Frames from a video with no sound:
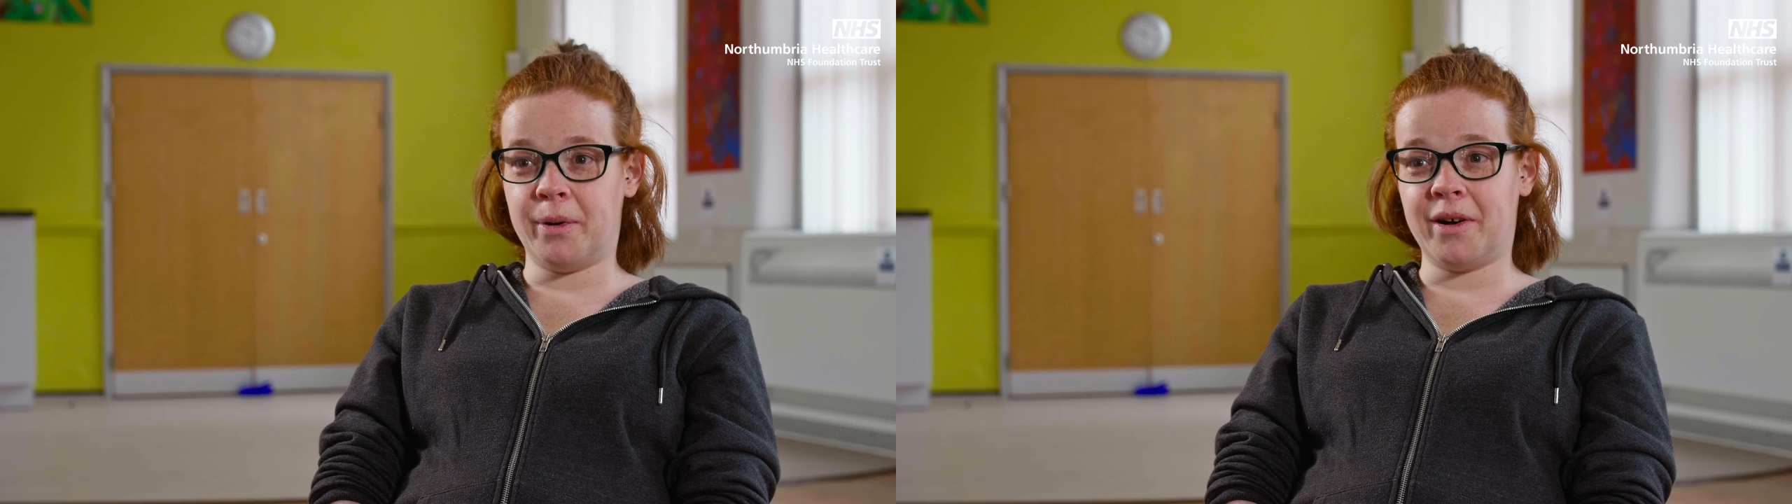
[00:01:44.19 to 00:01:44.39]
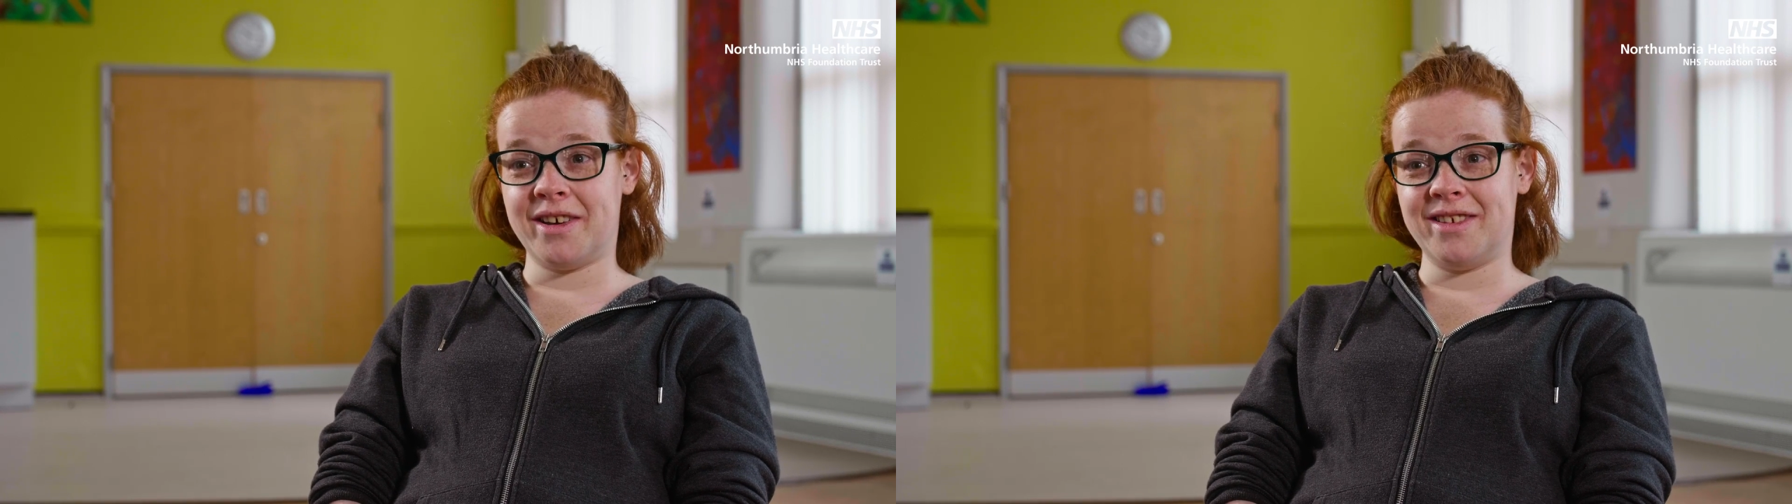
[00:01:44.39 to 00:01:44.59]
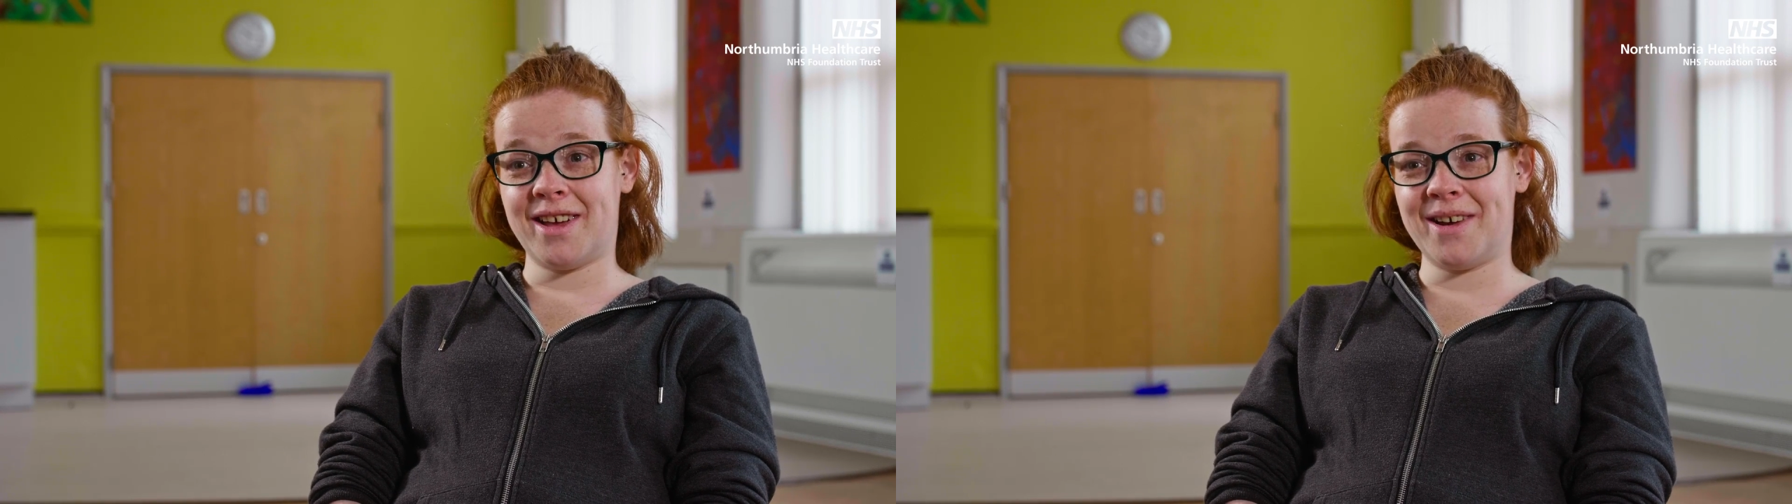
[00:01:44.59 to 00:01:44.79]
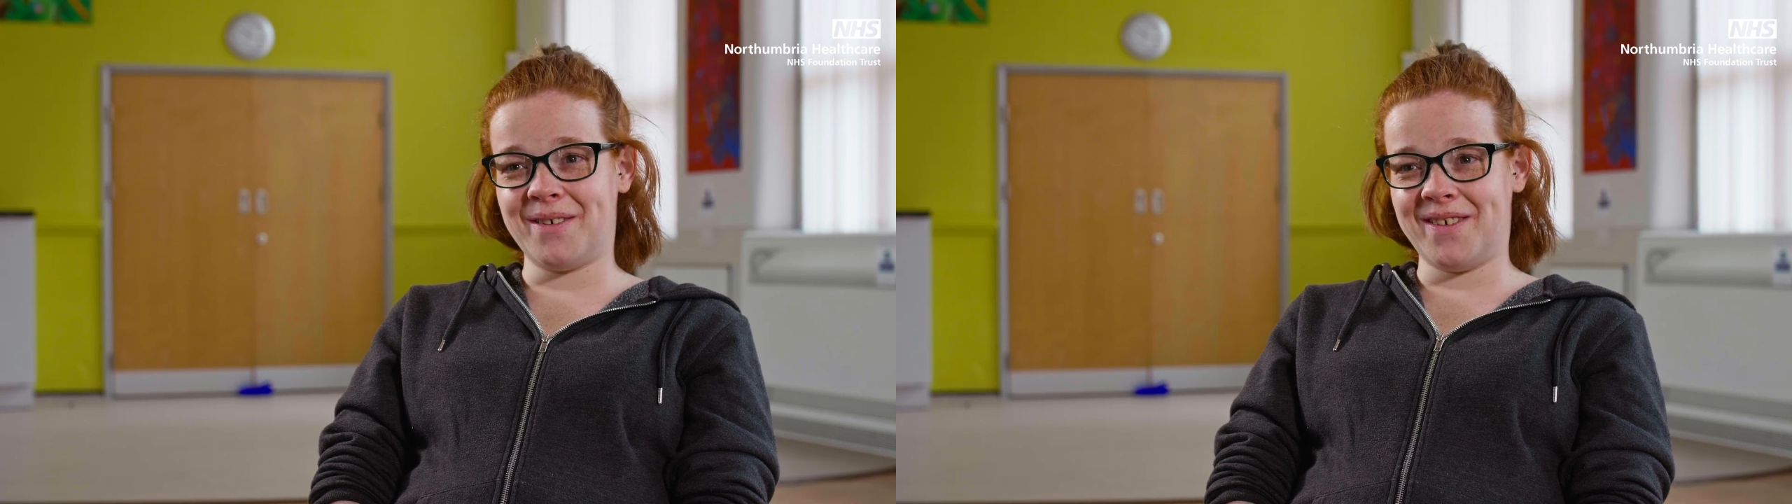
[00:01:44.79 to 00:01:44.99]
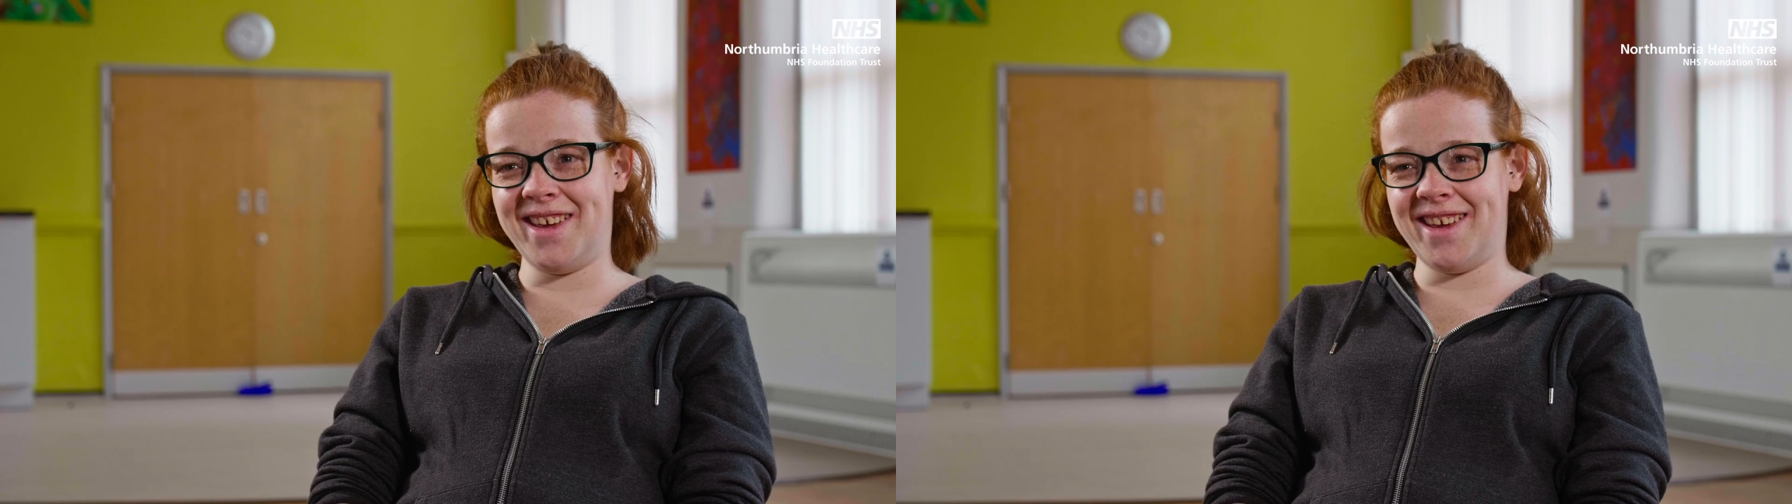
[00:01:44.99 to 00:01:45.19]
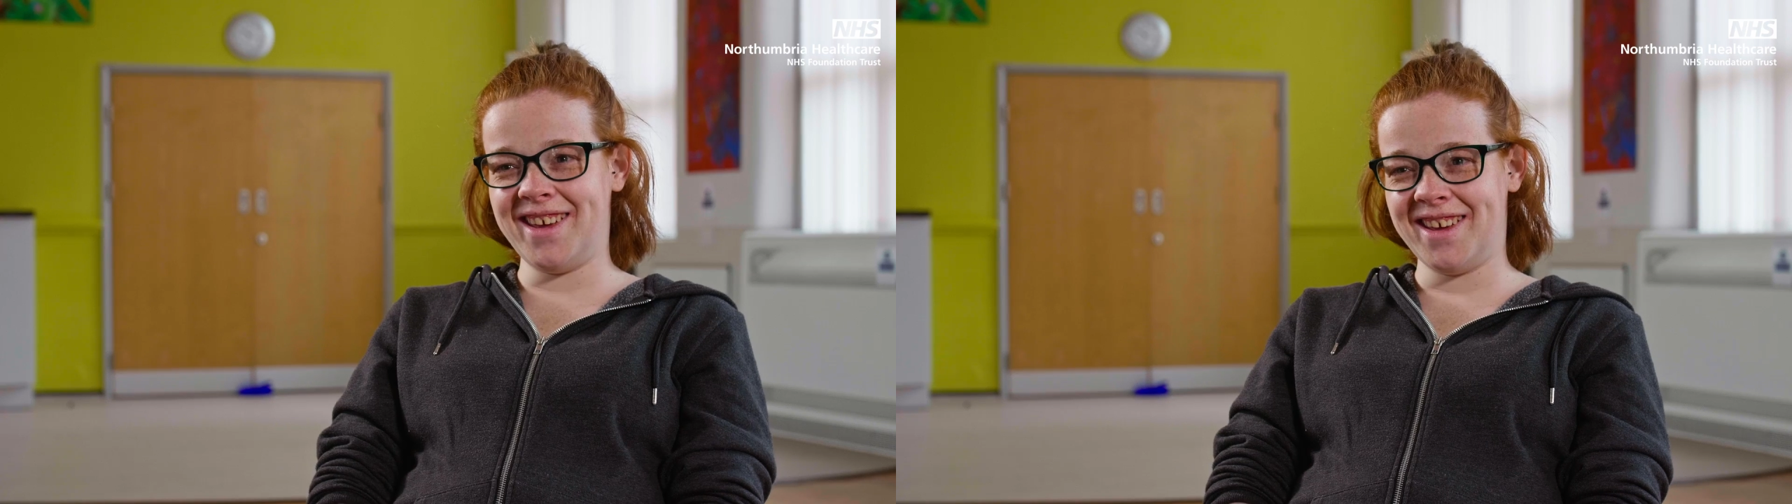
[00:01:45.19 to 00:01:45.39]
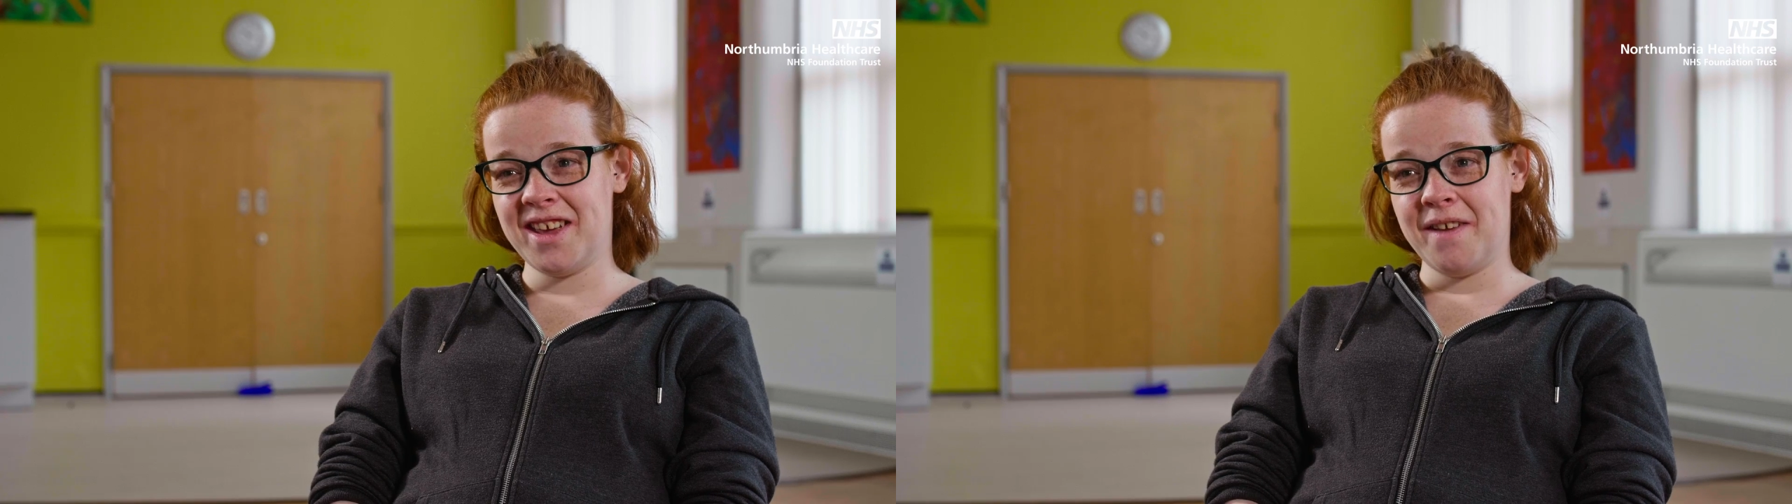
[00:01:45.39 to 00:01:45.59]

pocket that way.